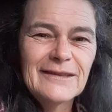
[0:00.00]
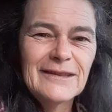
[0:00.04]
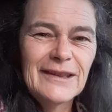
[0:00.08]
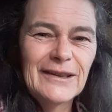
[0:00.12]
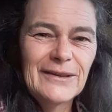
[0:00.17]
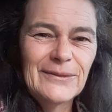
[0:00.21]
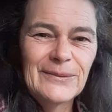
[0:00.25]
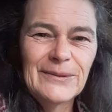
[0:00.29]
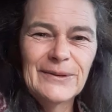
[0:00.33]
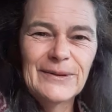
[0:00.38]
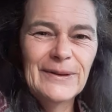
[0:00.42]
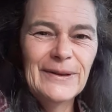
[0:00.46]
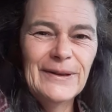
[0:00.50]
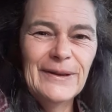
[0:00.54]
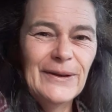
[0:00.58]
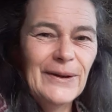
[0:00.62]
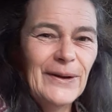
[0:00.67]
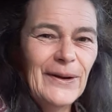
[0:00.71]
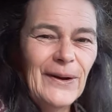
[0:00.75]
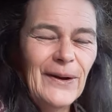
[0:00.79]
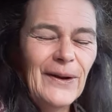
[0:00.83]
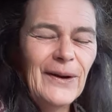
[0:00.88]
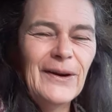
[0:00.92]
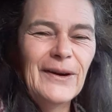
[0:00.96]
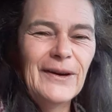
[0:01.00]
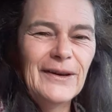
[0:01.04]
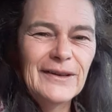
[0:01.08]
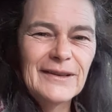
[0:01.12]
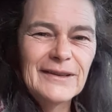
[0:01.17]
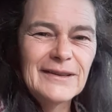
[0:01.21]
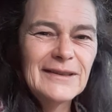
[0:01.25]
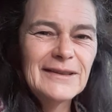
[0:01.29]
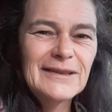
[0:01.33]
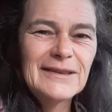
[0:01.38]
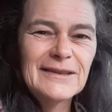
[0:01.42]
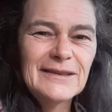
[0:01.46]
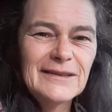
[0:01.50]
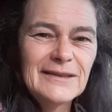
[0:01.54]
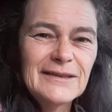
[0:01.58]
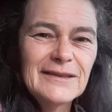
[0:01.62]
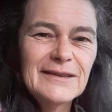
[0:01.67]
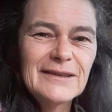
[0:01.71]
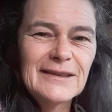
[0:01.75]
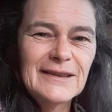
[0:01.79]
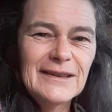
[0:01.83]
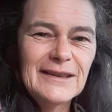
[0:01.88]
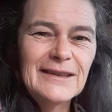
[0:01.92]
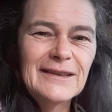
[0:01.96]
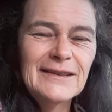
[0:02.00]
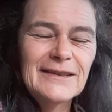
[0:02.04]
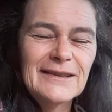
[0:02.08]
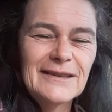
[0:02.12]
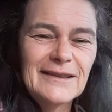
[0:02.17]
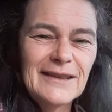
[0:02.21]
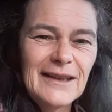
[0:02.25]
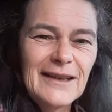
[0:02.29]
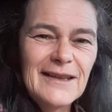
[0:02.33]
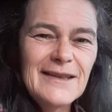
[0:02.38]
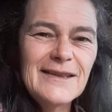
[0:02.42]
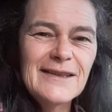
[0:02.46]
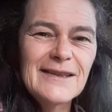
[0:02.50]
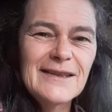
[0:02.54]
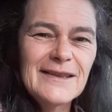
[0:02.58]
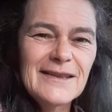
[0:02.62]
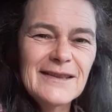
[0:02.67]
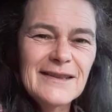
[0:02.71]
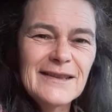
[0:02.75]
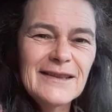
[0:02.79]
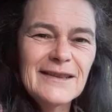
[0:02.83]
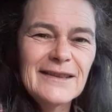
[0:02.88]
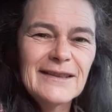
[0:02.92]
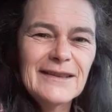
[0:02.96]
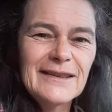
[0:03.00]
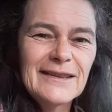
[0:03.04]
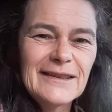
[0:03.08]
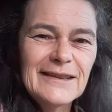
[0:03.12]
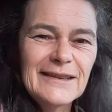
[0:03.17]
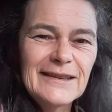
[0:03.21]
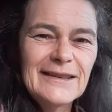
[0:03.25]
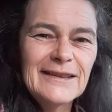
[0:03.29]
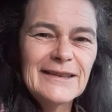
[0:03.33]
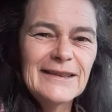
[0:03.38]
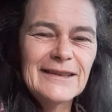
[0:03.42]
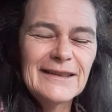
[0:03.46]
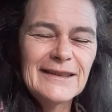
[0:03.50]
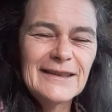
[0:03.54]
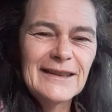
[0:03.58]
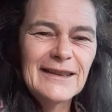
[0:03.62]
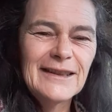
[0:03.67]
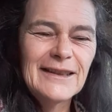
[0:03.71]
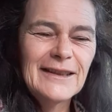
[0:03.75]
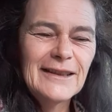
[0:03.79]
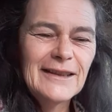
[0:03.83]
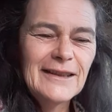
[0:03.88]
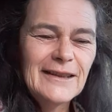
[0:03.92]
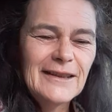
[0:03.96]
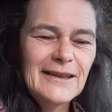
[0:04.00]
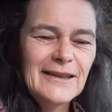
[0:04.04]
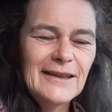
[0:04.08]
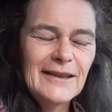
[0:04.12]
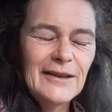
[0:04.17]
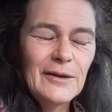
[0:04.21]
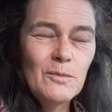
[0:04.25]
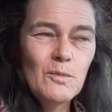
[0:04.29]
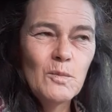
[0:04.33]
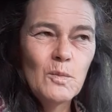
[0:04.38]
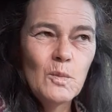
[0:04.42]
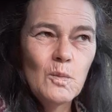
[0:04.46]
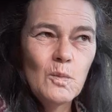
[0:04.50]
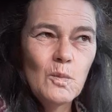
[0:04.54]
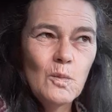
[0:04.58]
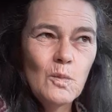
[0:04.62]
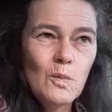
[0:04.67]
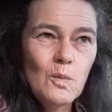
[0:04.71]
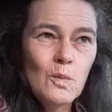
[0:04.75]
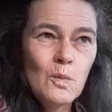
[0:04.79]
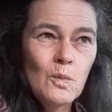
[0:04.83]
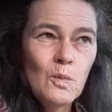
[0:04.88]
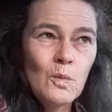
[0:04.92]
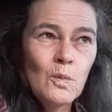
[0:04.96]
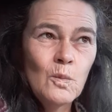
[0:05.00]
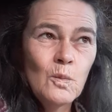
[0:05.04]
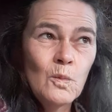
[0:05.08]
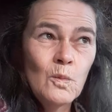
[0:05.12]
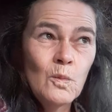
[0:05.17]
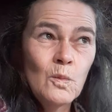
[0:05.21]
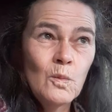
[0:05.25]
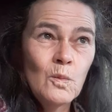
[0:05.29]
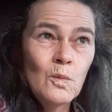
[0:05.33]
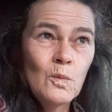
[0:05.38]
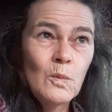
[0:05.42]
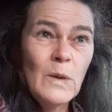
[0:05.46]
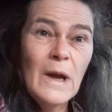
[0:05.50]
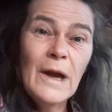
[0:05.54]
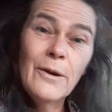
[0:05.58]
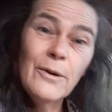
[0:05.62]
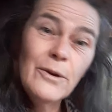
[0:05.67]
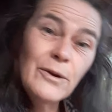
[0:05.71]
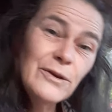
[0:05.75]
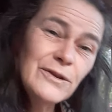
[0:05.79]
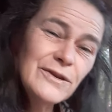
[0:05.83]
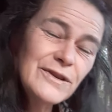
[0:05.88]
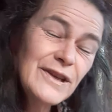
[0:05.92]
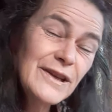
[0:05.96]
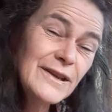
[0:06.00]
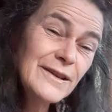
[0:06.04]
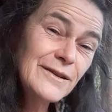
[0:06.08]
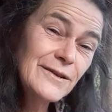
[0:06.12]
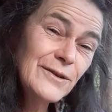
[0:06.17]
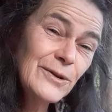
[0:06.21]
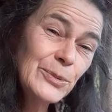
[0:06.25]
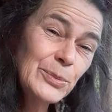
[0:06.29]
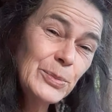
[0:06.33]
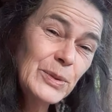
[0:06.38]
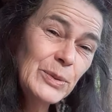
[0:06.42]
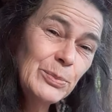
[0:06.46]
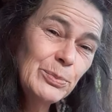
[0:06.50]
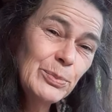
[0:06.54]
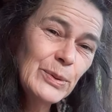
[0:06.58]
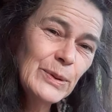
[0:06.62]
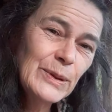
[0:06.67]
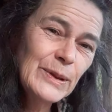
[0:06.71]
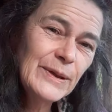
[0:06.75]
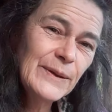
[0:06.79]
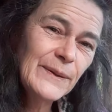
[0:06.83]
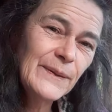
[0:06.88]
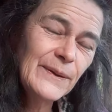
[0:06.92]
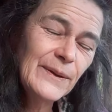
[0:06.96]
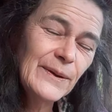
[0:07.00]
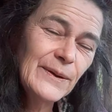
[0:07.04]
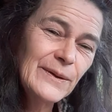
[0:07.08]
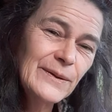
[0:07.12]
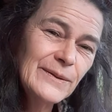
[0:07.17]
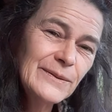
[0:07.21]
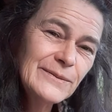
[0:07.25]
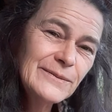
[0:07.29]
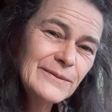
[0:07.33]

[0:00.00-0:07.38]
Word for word: They really are. Right? Yes? Yeah. Mm, how content are people out there?